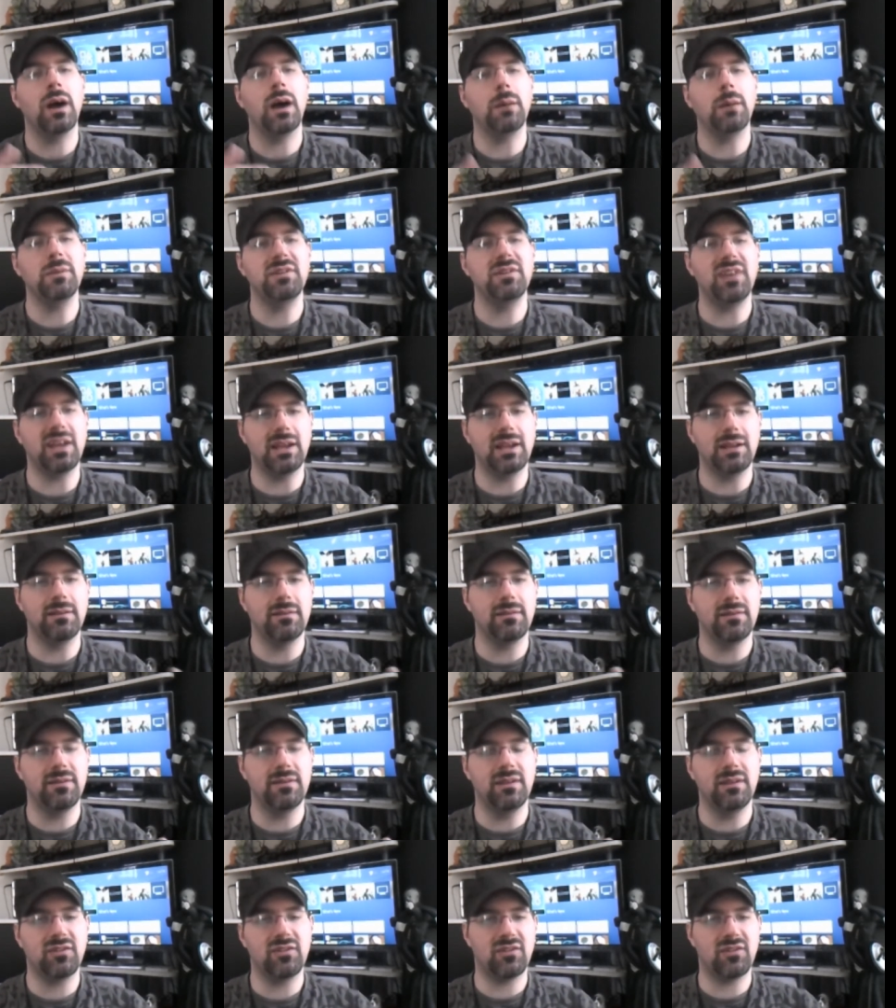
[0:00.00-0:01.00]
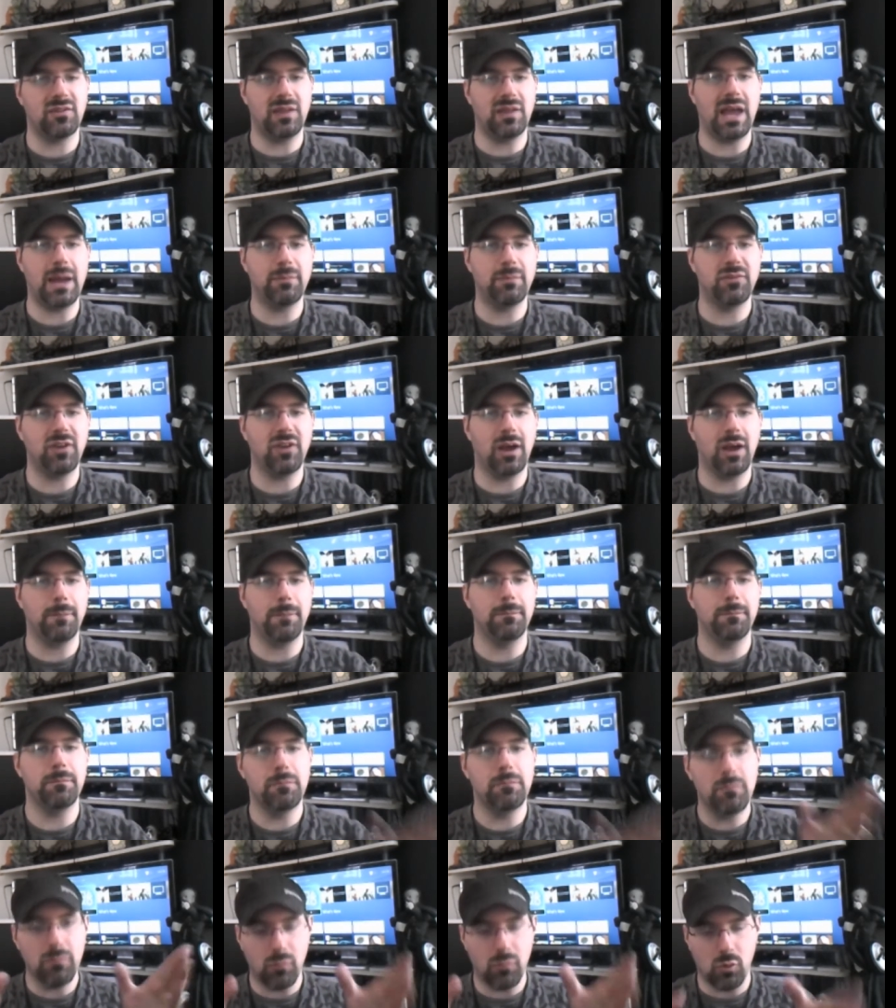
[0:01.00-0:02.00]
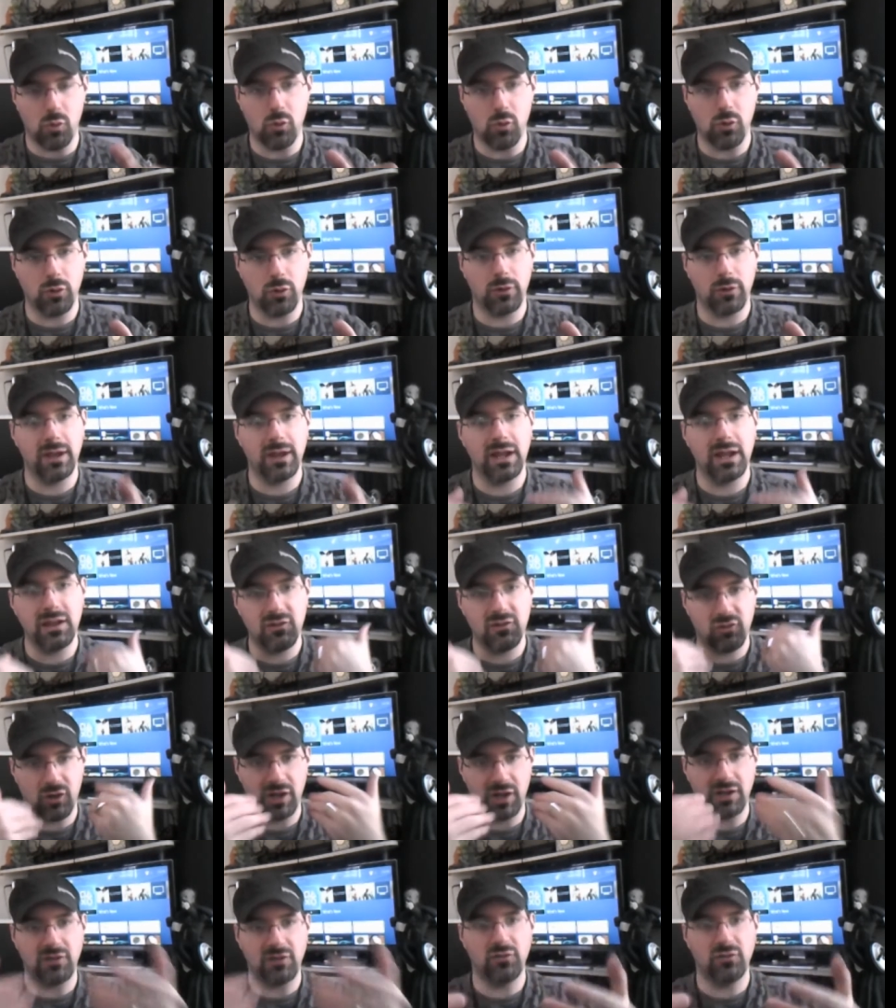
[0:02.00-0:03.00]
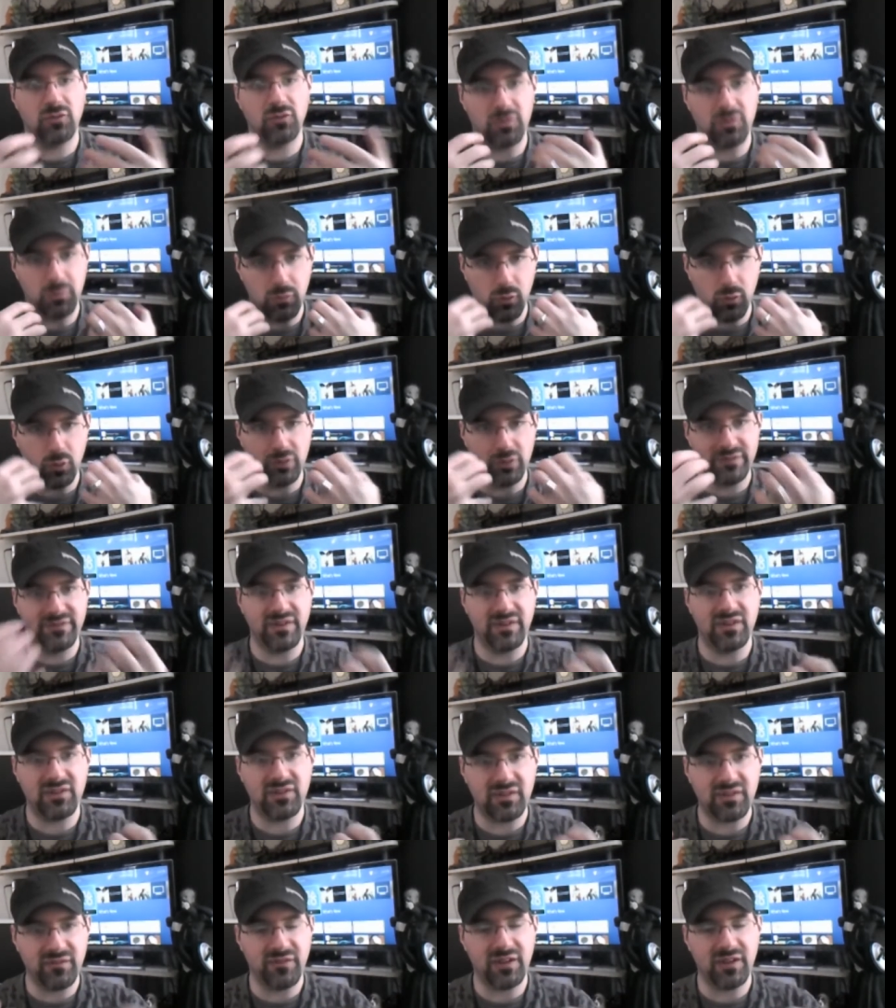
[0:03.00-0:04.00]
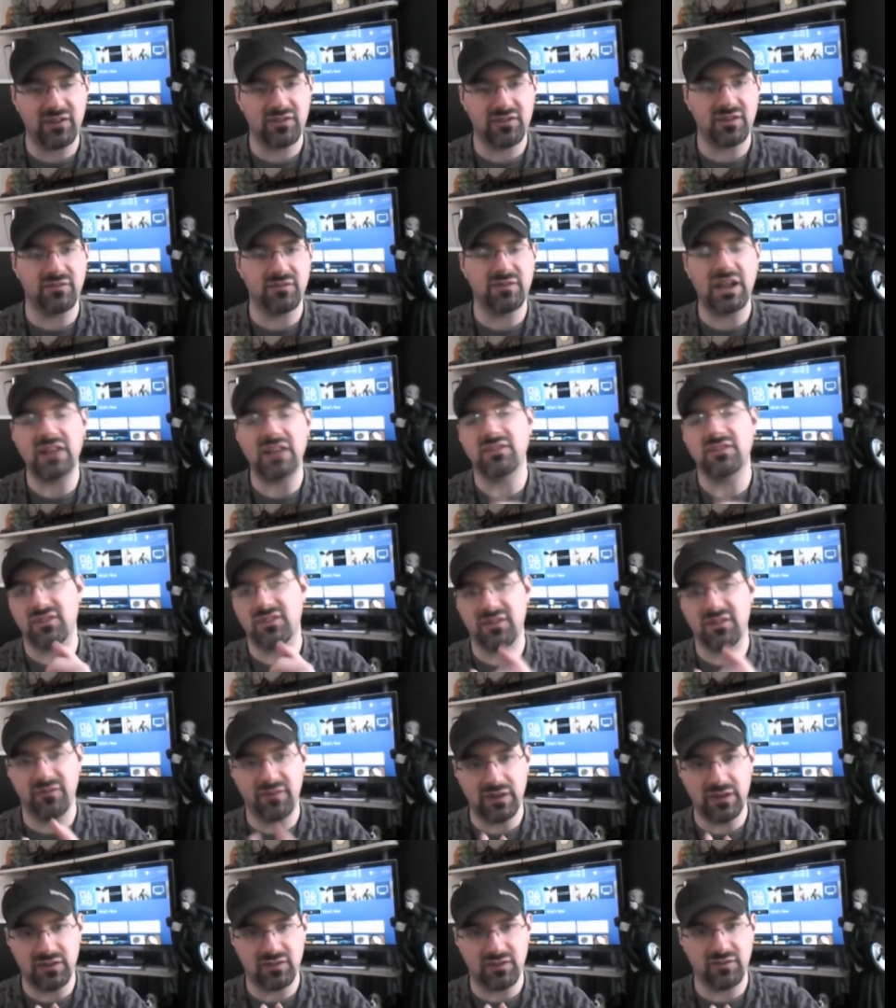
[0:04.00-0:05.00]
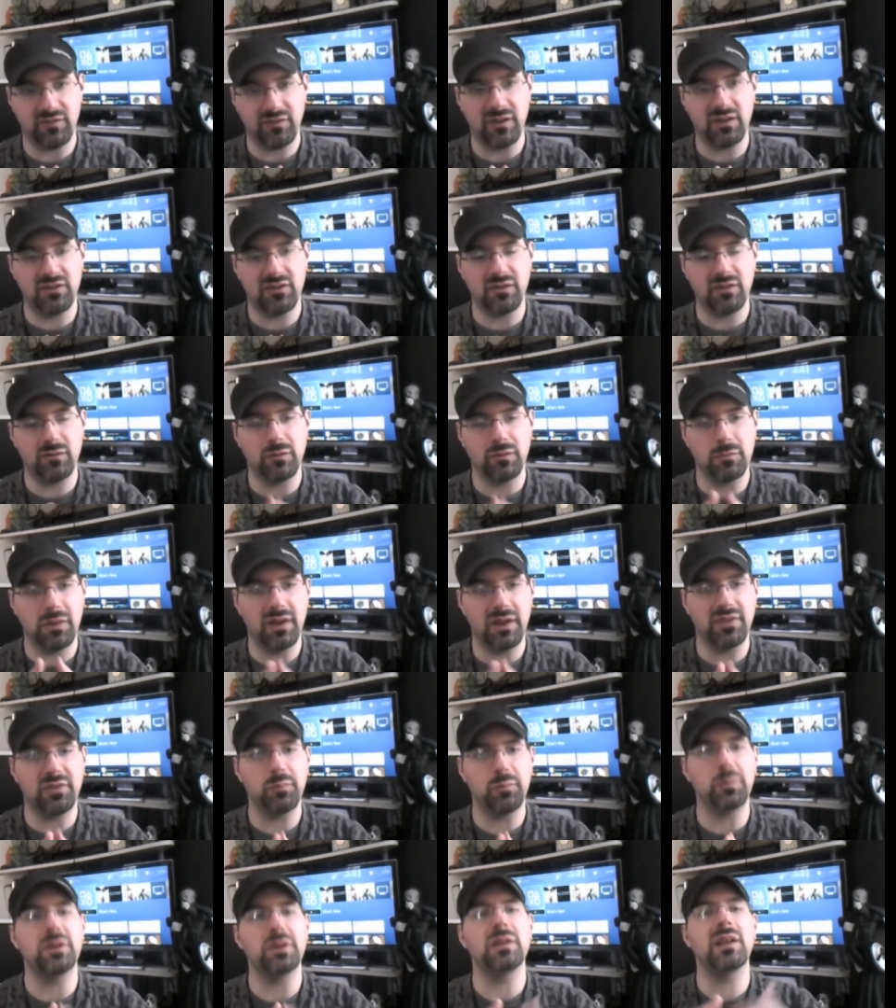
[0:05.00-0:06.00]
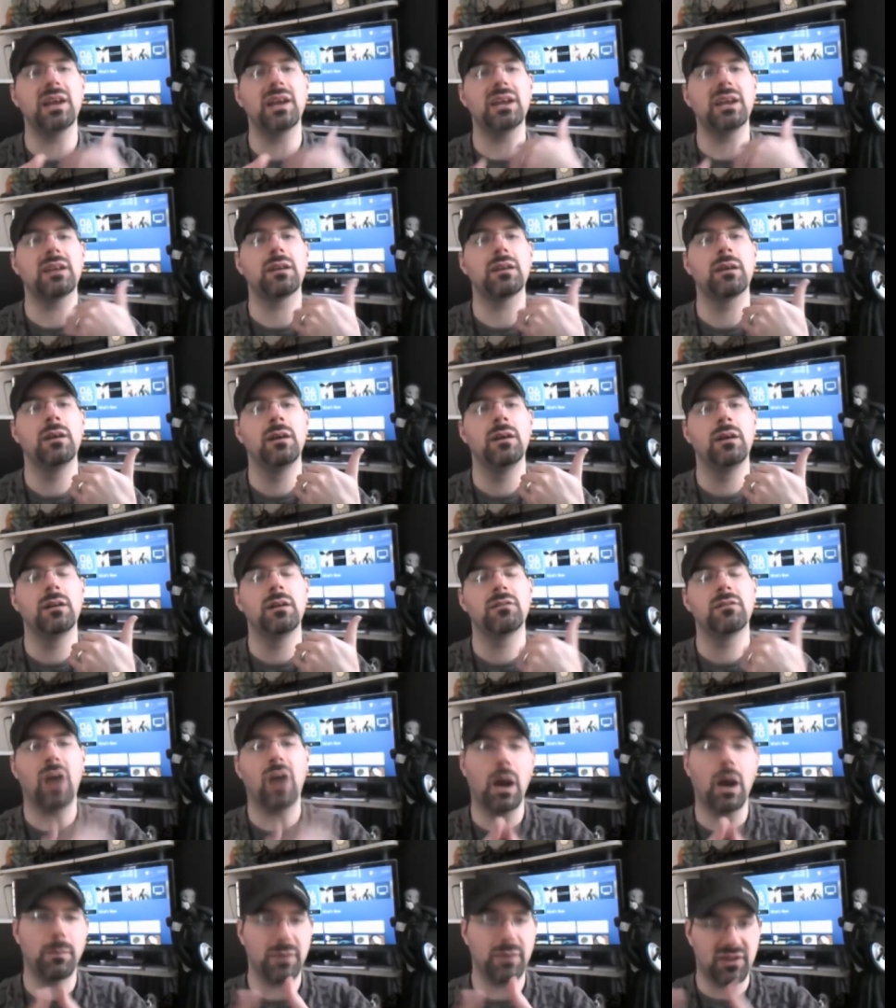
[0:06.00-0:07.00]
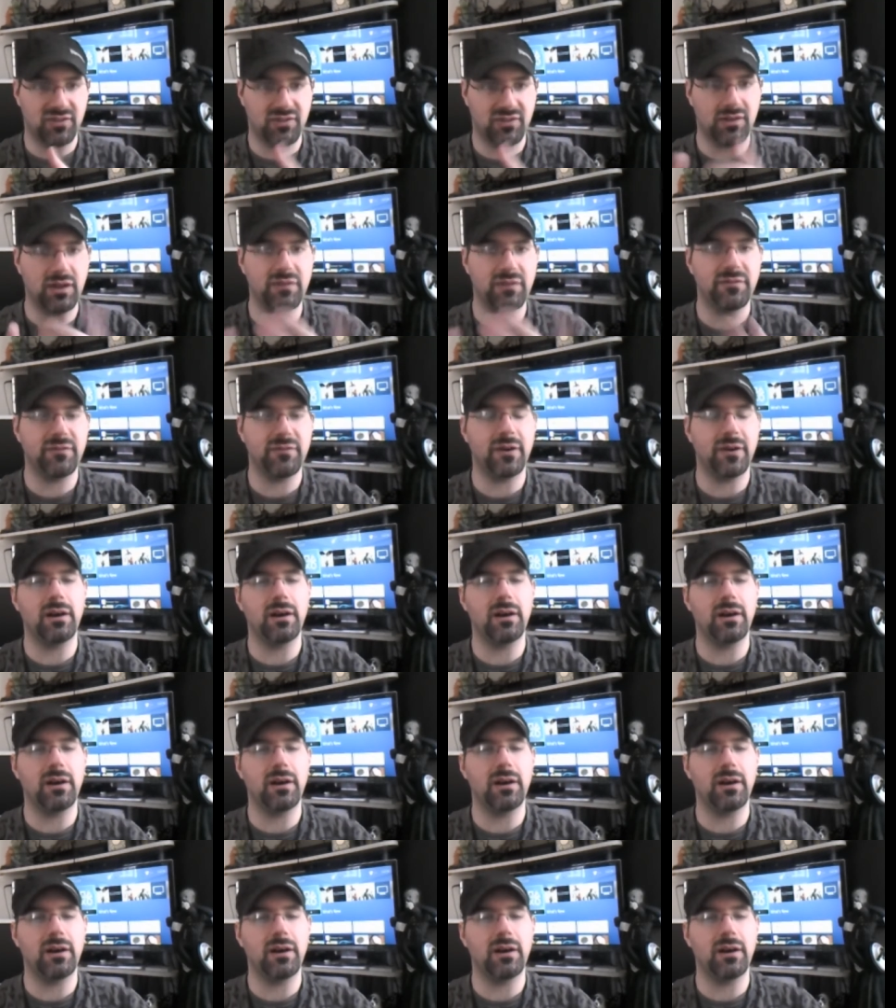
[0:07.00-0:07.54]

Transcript: I'll be taking this laptop more and trying to do some more face-to-face stuff, not just the face-to-face every month, but like topic stuff,